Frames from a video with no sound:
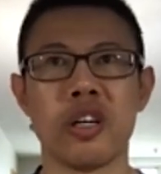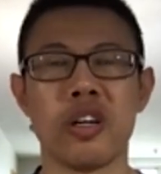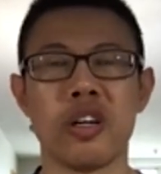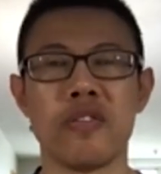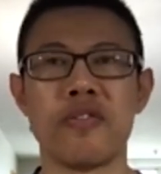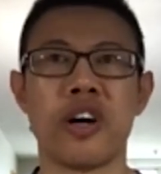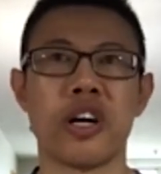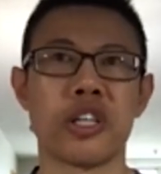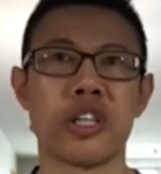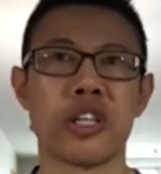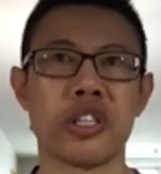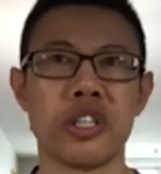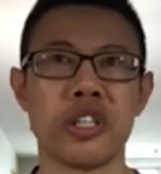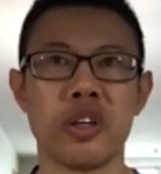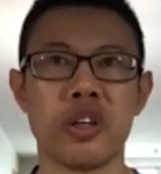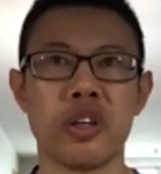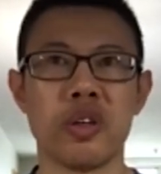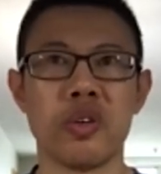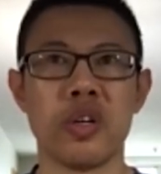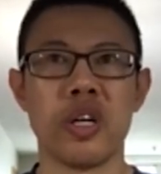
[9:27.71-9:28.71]

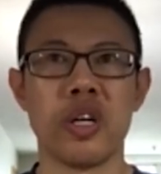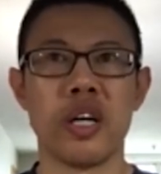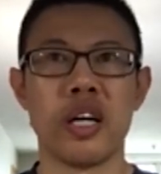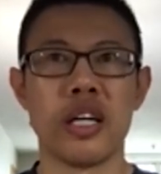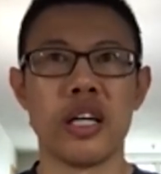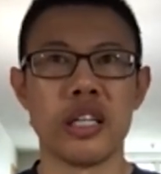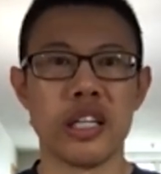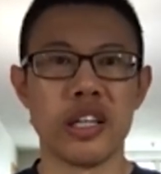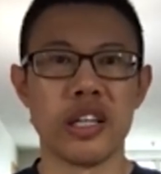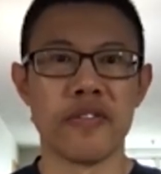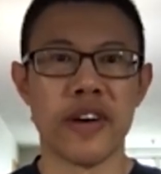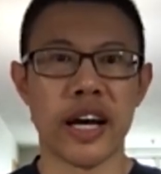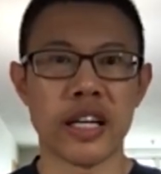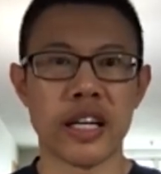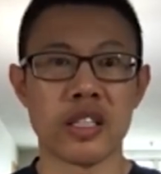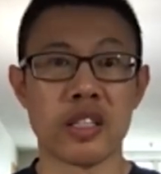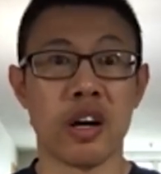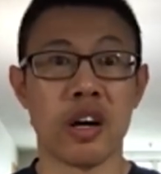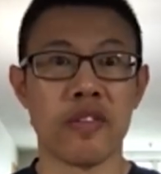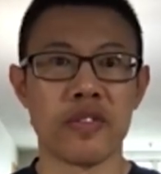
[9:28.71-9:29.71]
functional defects
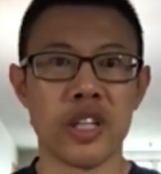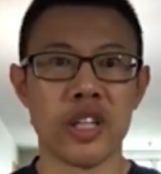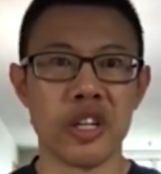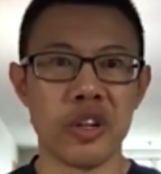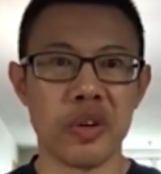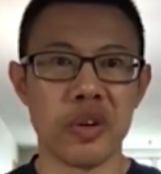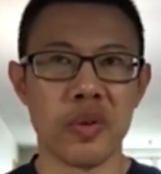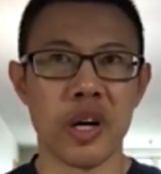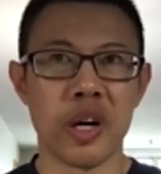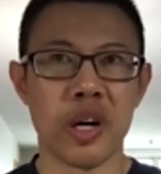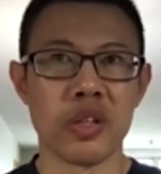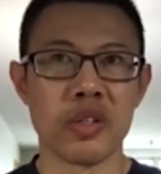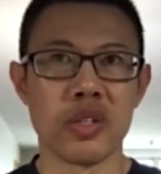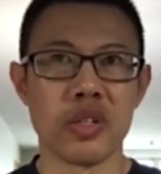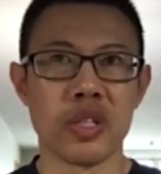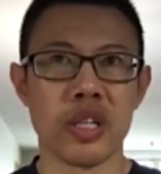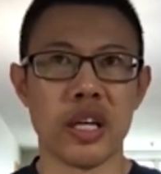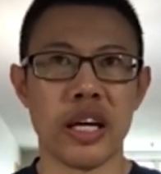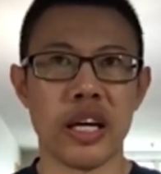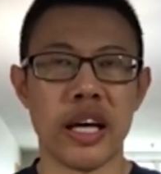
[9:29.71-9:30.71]
of the neurons
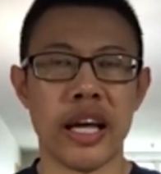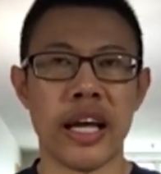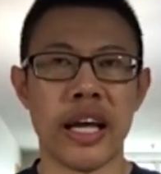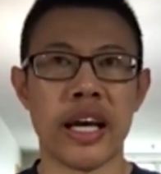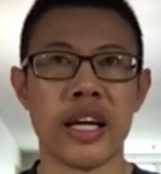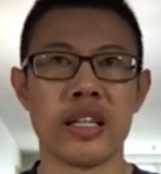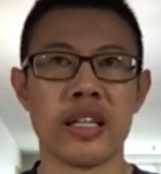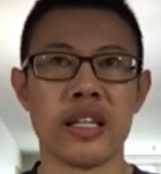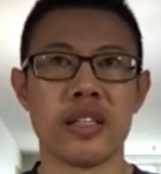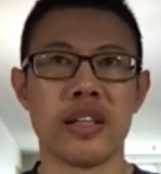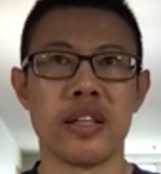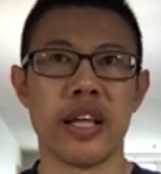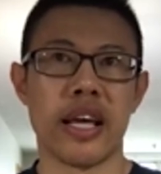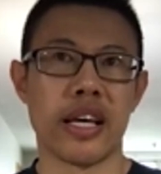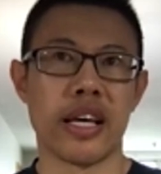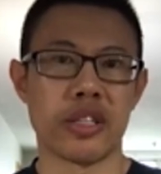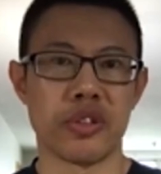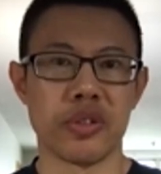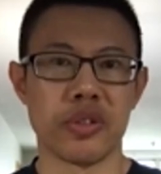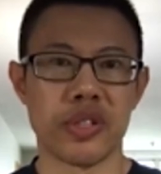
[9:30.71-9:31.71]
and the
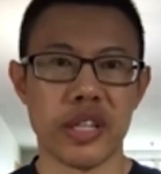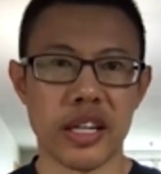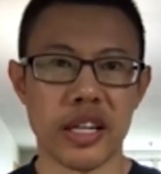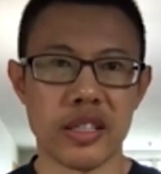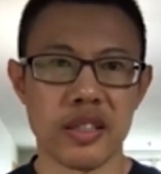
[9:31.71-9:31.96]
astrocyte.